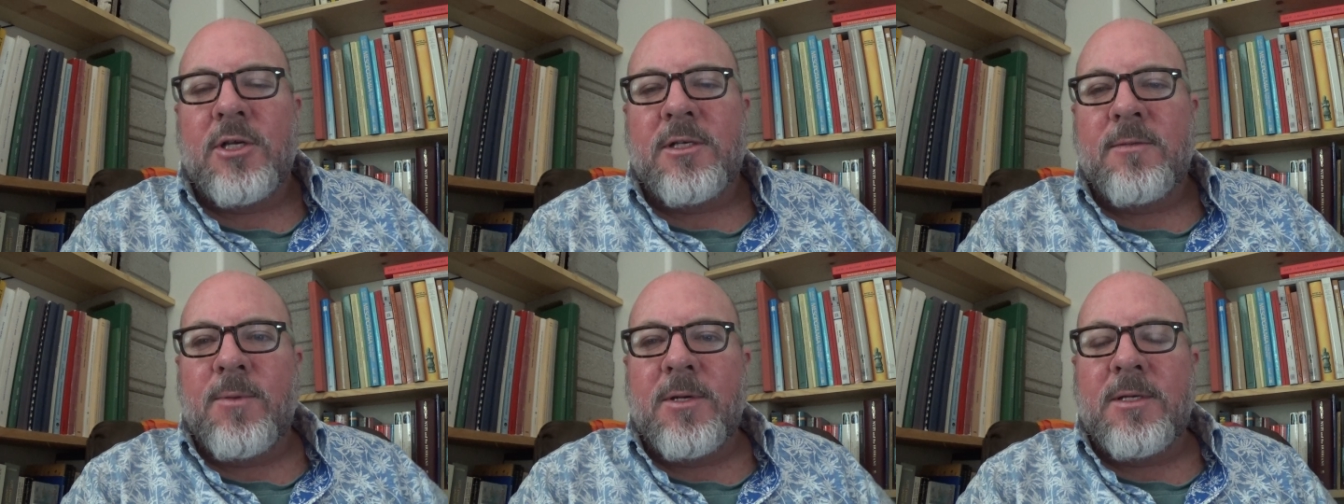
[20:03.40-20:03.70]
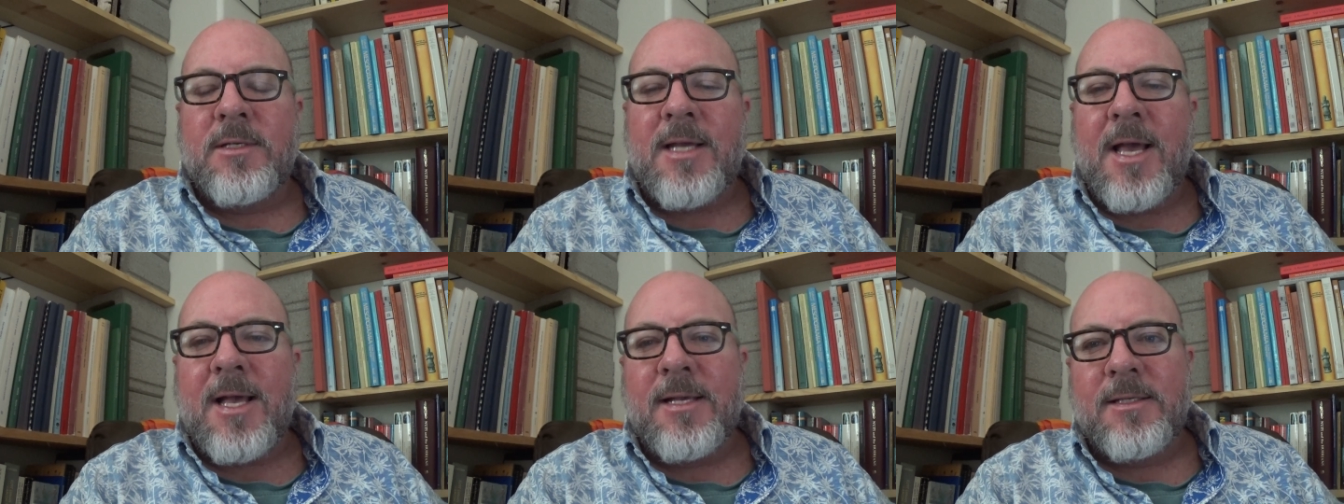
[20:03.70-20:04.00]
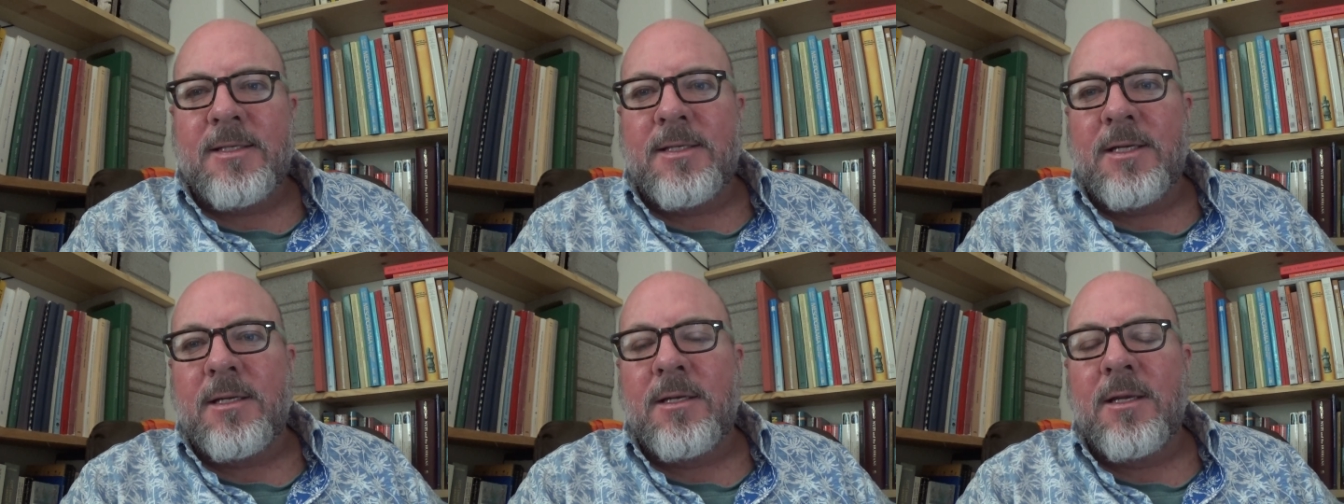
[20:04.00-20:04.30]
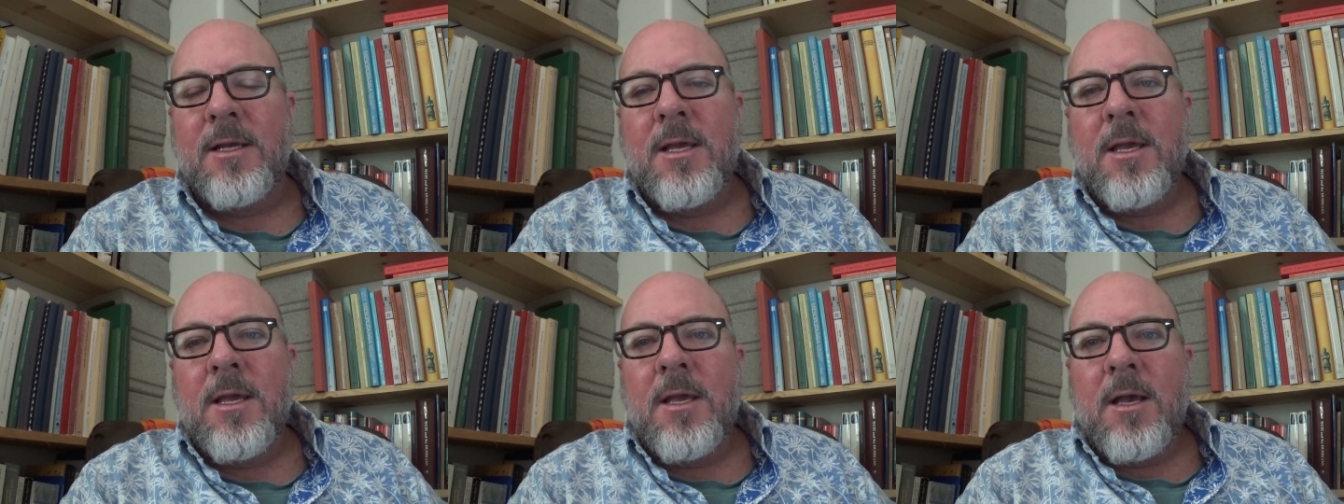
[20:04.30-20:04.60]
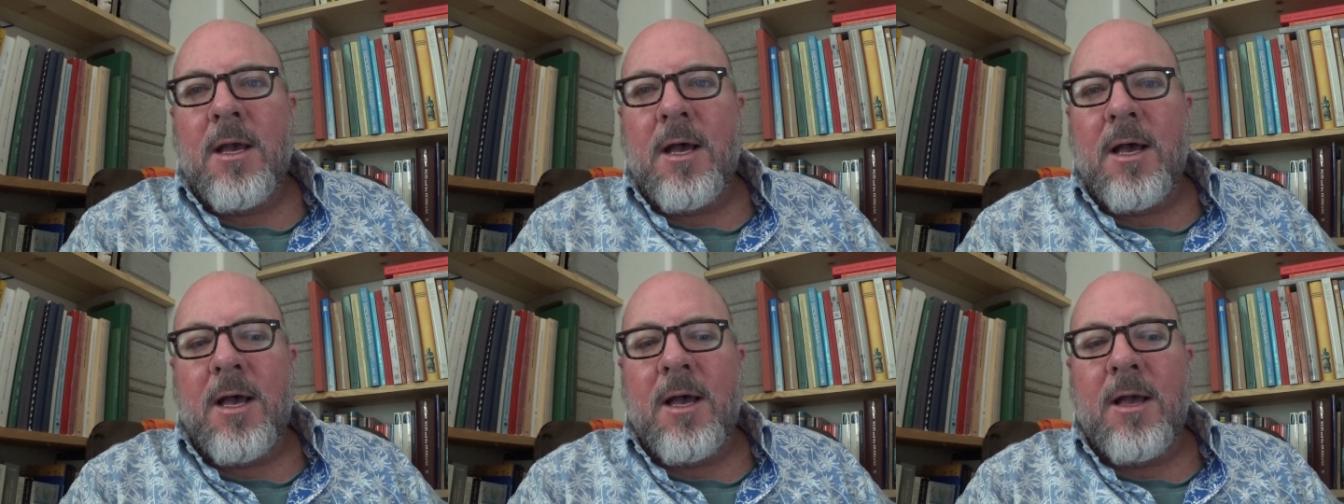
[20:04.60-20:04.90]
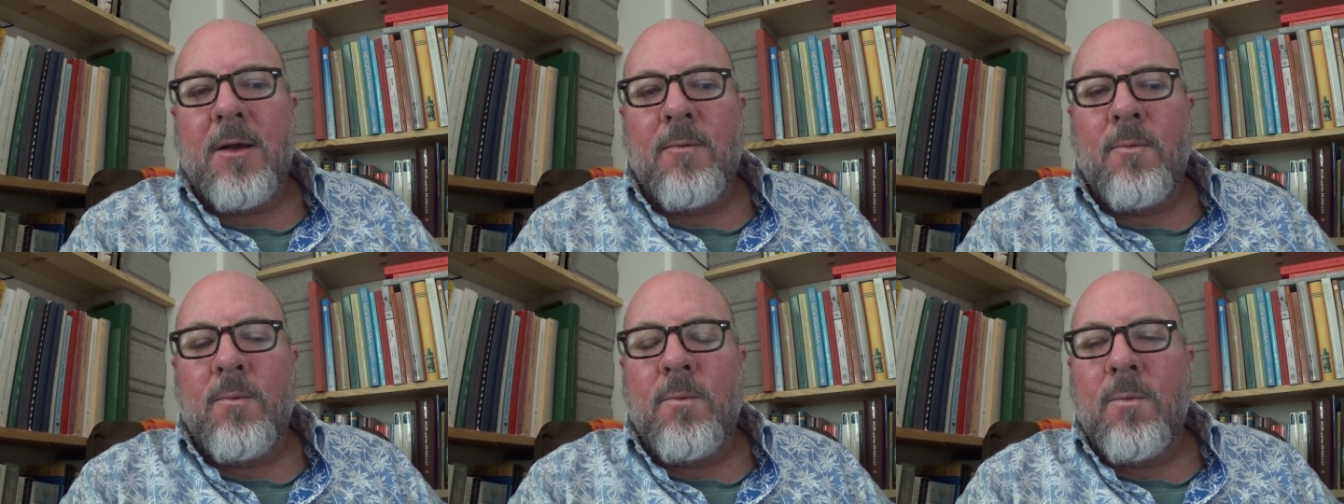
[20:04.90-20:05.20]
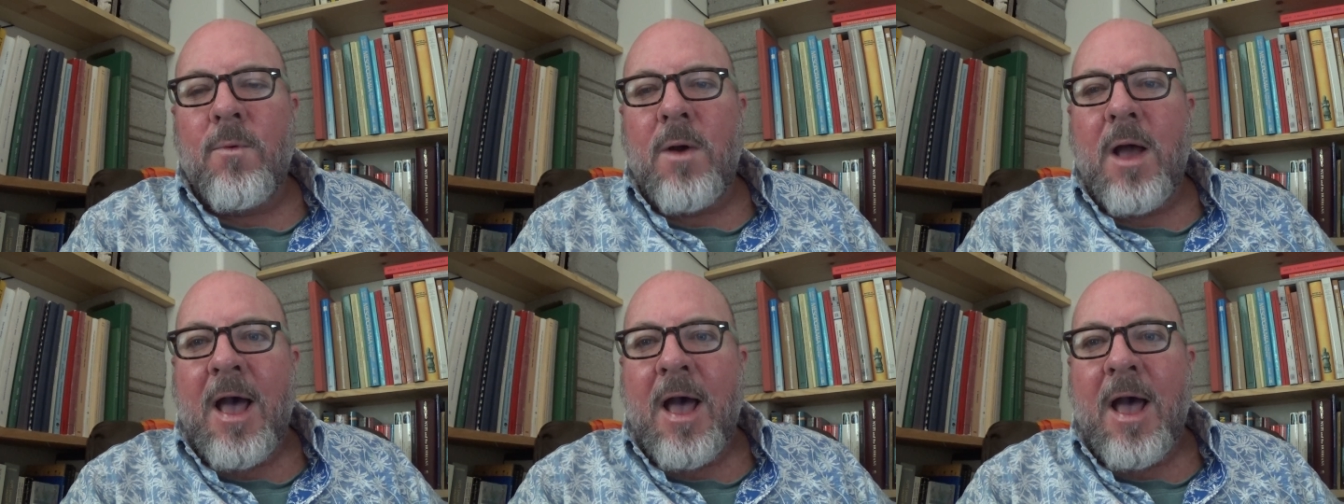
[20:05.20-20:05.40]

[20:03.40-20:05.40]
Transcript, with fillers: has been tested uh,